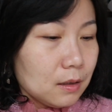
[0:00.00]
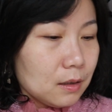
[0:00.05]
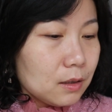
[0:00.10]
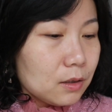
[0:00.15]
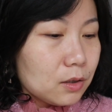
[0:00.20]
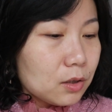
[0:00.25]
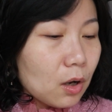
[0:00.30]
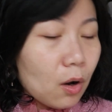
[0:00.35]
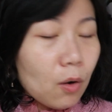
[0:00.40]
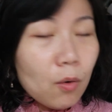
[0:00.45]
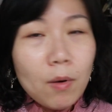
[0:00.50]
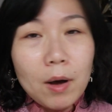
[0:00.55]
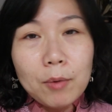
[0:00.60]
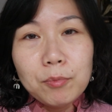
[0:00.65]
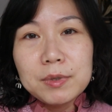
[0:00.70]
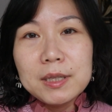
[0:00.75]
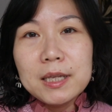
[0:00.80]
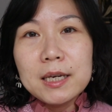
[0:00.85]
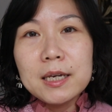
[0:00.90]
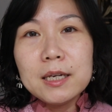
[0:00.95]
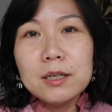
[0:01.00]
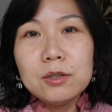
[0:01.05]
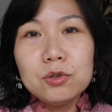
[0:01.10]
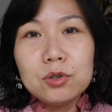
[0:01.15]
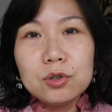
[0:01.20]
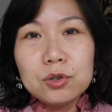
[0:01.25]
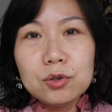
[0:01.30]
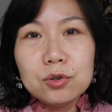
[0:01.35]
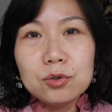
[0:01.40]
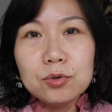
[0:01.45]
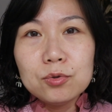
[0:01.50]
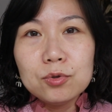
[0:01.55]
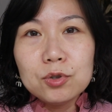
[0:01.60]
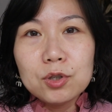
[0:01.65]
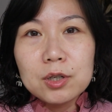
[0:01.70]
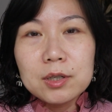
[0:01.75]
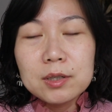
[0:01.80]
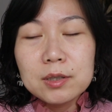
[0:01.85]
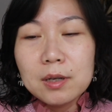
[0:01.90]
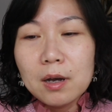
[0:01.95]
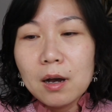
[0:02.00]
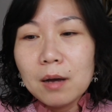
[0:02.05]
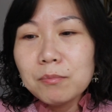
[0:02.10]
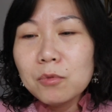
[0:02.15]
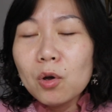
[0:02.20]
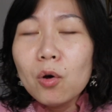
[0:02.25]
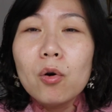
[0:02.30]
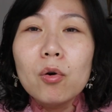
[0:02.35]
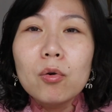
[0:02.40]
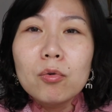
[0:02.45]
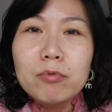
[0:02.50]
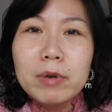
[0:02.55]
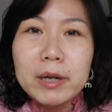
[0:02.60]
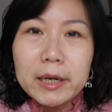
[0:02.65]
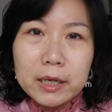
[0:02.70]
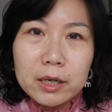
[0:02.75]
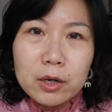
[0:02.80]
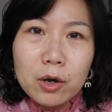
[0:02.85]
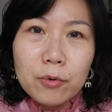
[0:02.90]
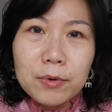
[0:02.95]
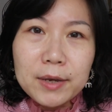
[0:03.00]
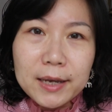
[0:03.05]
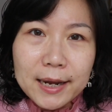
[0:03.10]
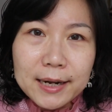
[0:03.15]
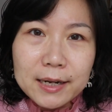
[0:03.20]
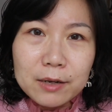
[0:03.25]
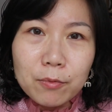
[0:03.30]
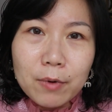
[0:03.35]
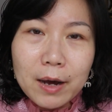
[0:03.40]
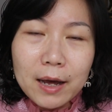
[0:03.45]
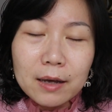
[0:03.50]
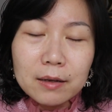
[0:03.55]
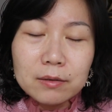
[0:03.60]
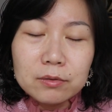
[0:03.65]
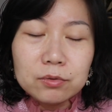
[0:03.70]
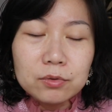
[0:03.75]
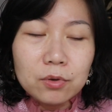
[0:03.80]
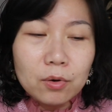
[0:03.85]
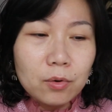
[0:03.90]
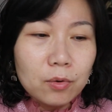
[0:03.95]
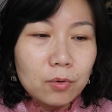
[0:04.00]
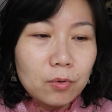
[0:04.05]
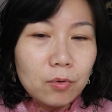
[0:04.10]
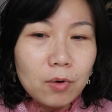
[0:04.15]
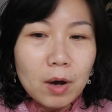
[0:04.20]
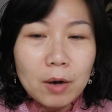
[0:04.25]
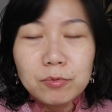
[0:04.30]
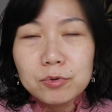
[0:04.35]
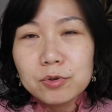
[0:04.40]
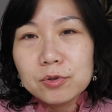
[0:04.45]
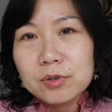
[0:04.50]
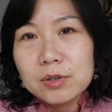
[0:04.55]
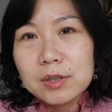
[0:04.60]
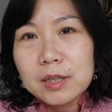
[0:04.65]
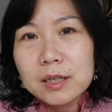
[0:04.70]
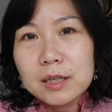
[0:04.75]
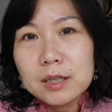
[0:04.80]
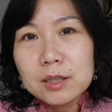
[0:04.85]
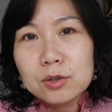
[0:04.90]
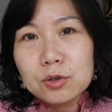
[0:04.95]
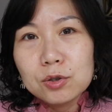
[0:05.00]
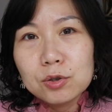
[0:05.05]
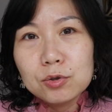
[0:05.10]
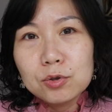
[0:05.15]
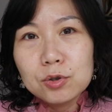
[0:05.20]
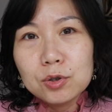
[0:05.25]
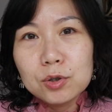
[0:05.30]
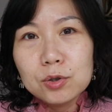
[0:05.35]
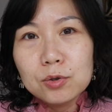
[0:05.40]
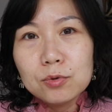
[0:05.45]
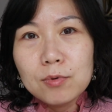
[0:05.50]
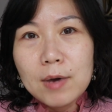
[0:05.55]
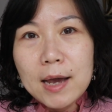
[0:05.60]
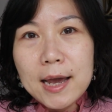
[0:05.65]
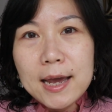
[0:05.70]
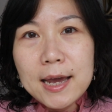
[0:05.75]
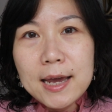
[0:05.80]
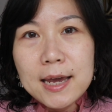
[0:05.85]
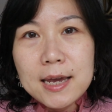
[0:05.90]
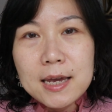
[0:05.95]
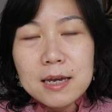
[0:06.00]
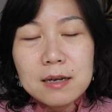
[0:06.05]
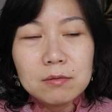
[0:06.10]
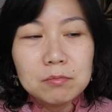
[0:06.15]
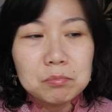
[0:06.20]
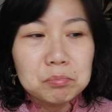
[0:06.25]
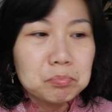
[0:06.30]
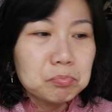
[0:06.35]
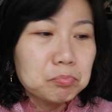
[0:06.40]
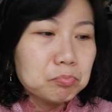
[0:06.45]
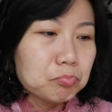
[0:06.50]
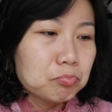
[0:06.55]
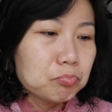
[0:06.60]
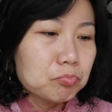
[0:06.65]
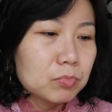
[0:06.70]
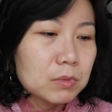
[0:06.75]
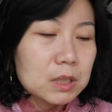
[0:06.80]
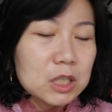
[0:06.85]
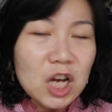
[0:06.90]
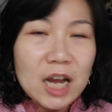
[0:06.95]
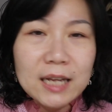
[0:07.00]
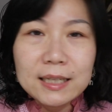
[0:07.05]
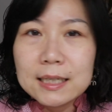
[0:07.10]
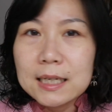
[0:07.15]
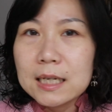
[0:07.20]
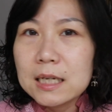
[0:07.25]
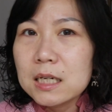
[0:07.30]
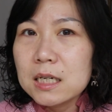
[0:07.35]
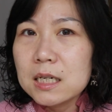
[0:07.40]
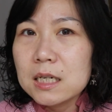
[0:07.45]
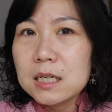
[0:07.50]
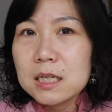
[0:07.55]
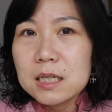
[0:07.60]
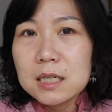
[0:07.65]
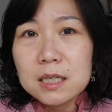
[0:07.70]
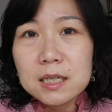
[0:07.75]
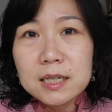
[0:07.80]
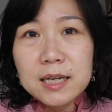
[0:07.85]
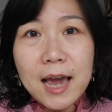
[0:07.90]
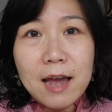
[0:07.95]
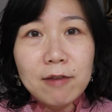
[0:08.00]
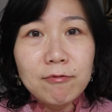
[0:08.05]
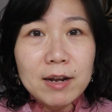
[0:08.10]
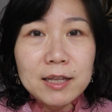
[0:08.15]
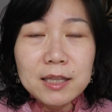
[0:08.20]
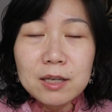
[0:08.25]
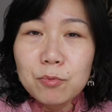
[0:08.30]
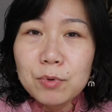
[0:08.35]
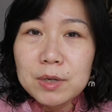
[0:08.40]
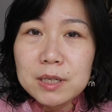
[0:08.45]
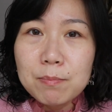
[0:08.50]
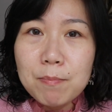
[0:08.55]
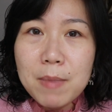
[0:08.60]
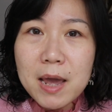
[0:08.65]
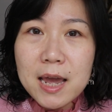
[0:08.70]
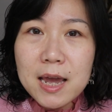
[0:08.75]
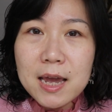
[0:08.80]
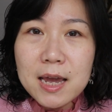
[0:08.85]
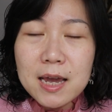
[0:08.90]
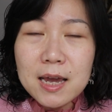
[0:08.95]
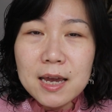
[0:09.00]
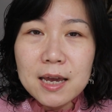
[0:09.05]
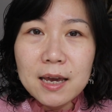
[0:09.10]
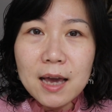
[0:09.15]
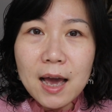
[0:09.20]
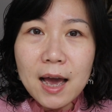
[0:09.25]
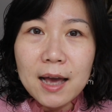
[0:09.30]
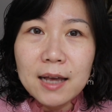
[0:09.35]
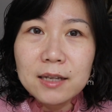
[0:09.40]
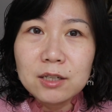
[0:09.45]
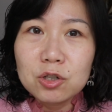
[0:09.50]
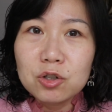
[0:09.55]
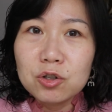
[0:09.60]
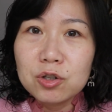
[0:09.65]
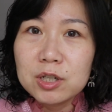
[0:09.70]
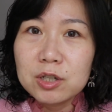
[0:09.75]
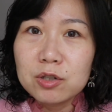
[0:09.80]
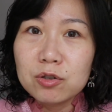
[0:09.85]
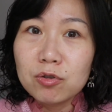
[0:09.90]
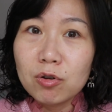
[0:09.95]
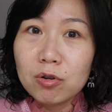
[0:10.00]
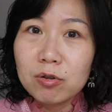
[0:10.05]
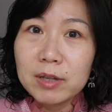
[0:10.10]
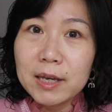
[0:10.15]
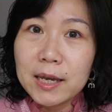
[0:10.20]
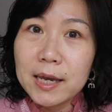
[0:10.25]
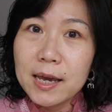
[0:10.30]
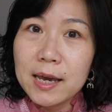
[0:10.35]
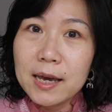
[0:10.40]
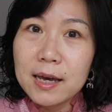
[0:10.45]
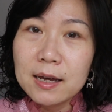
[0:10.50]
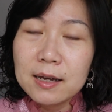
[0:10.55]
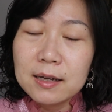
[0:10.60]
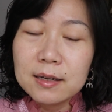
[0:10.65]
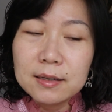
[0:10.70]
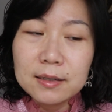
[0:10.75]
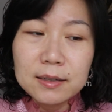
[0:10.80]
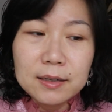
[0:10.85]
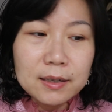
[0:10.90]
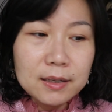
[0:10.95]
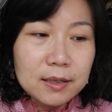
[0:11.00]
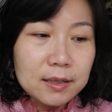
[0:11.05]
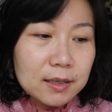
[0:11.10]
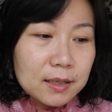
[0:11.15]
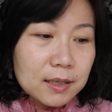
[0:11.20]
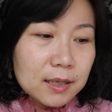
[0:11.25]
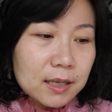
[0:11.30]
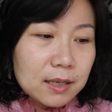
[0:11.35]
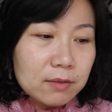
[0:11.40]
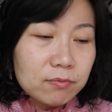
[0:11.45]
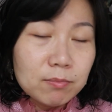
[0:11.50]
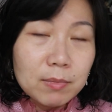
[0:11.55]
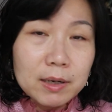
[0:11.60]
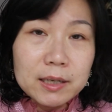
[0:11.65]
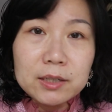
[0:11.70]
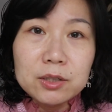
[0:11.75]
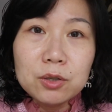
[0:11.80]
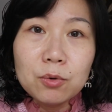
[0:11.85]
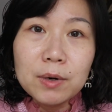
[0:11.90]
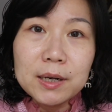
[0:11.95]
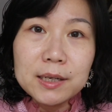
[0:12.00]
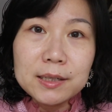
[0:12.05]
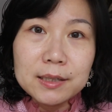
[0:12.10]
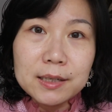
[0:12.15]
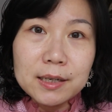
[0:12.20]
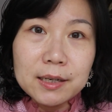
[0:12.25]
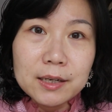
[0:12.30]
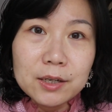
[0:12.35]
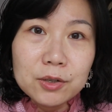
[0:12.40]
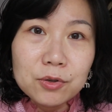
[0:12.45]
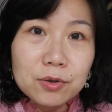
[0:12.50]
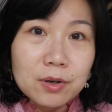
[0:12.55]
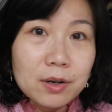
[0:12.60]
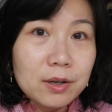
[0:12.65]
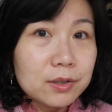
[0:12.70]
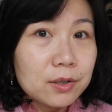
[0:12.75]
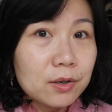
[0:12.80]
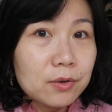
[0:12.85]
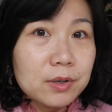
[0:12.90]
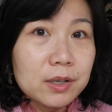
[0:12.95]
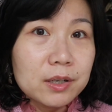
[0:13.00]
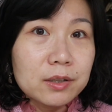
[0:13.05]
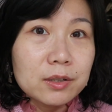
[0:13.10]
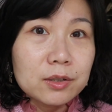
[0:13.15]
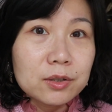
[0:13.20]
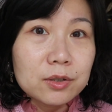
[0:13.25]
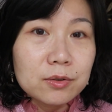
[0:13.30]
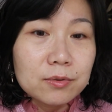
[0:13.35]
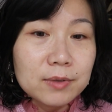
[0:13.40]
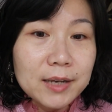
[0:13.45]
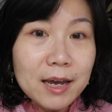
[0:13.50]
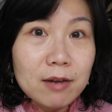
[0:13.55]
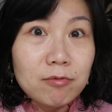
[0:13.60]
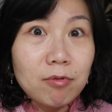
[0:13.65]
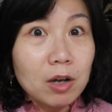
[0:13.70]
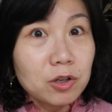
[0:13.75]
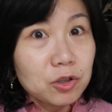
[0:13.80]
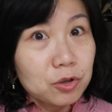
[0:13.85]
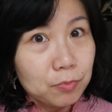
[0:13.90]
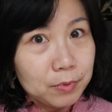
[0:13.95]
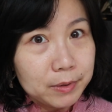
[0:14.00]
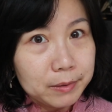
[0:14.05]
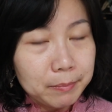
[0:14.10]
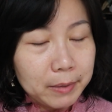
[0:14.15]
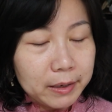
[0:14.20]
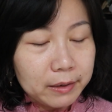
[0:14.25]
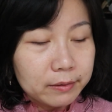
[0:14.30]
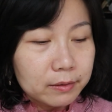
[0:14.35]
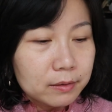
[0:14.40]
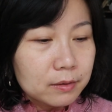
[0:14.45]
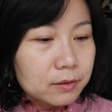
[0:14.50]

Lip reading: So I was thinking to just, I'm not really going anywhere, so I was just thinking to do a chatty get ready with me as she's not here. If my little one is here, you guys are only gonna do get rushed with me.